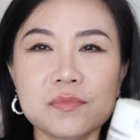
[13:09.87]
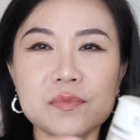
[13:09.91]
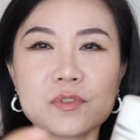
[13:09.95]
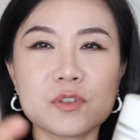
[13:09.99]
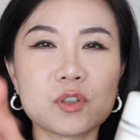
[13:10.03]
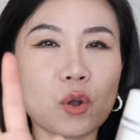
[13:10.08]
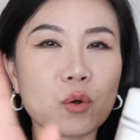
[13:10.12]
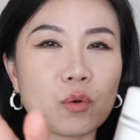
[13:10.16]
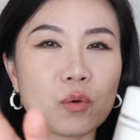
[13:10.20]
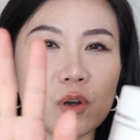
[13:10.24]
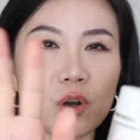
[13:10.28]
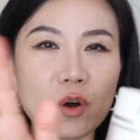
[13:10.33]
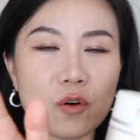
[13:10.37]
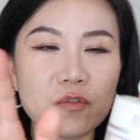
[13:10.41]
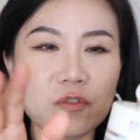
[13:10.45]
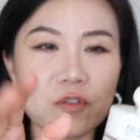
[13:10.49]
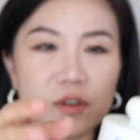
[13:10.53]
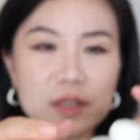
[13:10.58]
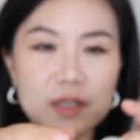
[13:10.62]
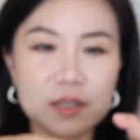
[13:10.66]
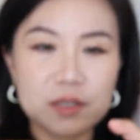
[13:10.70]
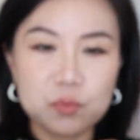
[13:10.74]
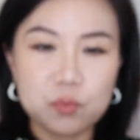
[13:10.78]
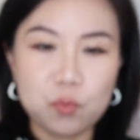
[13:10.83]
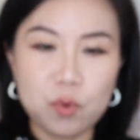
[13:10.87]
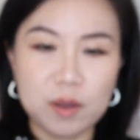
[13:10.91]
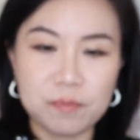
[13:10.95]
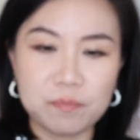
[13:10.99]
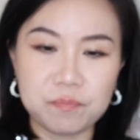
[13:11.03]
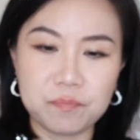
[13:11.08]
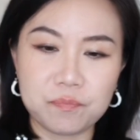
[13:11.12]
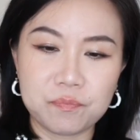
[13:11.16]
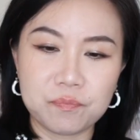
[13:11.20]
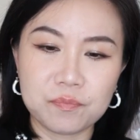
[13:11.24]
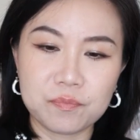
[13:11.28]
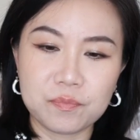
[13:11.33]
Don't go for this one.
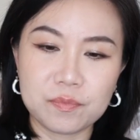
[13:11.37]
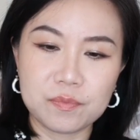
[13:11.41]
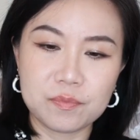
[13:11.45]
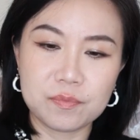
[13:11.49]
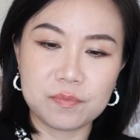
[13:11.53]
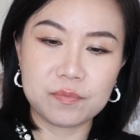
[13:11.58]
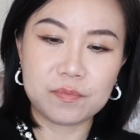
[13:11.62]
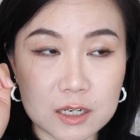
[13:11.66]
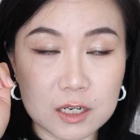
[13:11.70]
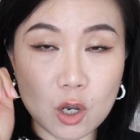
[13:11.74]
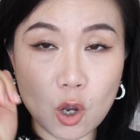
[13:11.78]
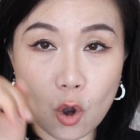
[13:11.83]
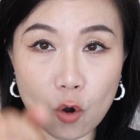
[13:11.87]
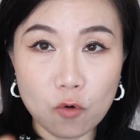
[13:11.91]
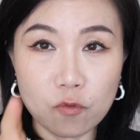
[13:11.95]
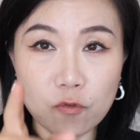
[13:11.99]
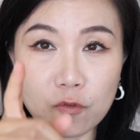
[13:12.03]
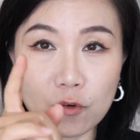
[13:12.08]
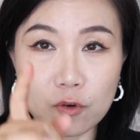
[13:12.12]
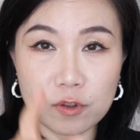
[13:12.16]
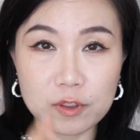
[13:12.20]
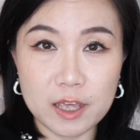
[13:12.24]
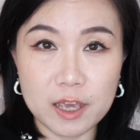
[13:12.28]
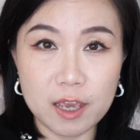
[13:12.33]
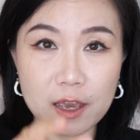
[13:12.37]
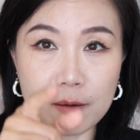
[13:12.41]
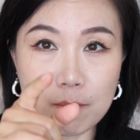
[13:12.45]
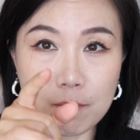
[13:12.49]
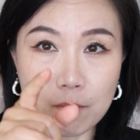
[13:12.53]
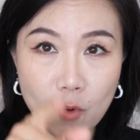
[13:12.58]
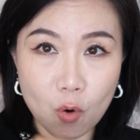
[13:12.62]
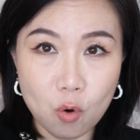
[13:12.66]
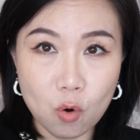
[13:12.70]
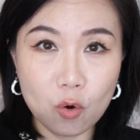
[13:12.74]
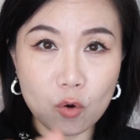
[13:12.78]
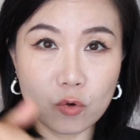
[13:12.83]
Go for the
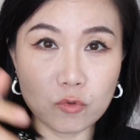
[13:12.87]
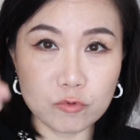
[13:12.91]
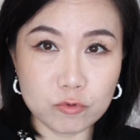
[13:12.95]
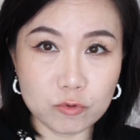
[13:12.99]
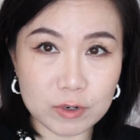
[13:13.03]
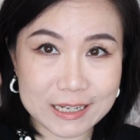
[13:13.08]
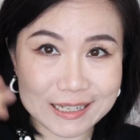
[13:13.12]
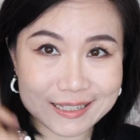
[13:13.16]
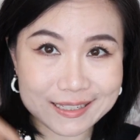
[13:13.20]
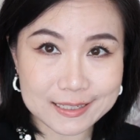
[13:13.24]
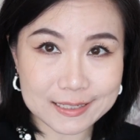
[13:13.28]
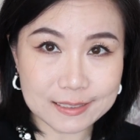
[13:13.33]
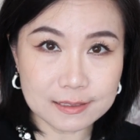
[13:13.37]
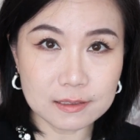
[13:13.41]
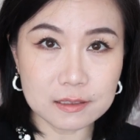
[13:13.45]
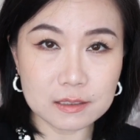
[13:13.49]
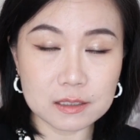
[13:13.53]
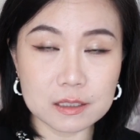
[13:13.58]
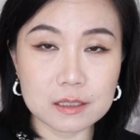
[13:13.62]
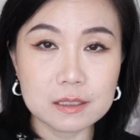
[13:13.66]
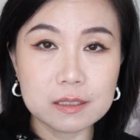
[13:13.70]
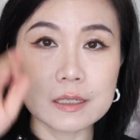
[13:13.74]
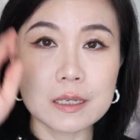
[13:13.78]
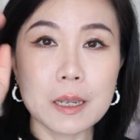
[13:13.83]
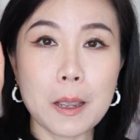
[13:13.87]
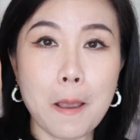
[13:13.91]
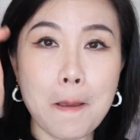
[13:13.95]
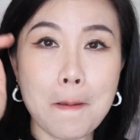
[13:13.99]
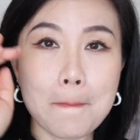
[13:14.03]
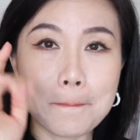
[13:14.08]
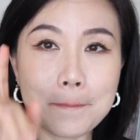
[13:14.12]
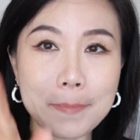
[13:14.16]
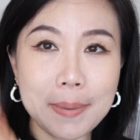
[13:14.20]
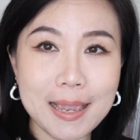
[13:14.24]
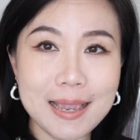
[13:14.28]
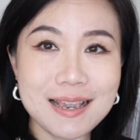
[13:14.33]
more recent
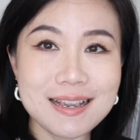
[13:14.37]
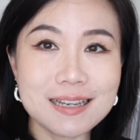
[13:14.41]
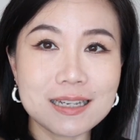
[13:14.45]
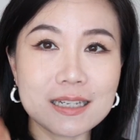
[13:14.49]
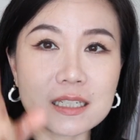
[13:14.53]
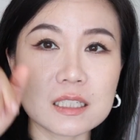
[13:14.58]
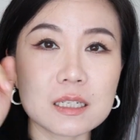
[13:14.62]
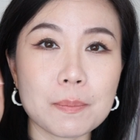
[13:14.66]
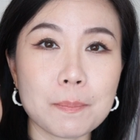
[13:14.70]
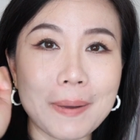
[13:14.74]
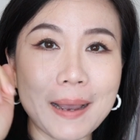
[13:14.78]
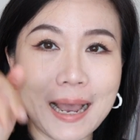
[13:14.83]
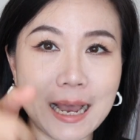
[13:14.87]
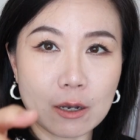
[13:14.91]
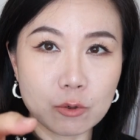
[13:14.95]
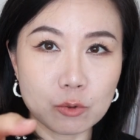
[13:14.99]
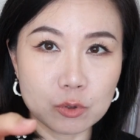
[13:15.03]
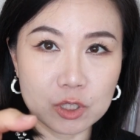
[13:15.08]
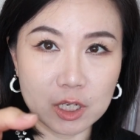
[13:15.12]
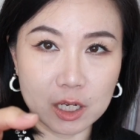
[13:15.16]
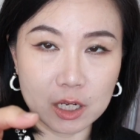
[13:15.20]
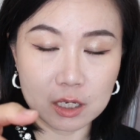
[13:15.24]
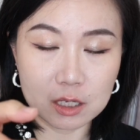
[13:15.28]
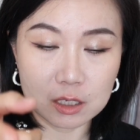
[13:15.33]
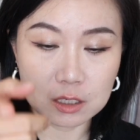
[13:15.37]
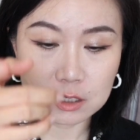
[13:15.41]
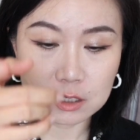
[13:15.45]
baked powder.